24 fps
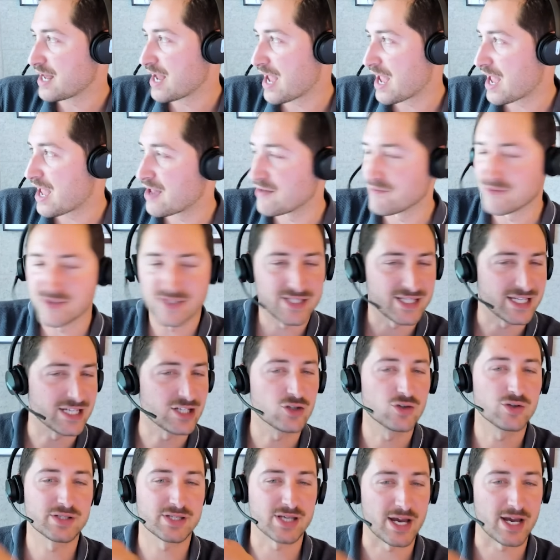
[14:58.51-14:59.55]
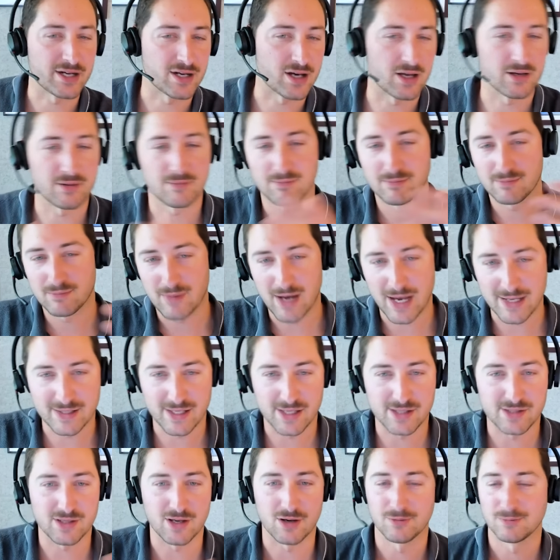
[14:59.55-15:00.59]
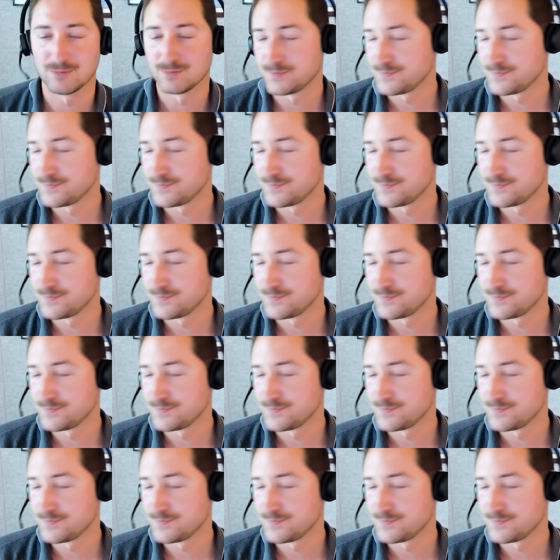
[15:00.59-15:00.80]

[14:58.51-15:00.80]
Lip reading: have single sign-on SSO.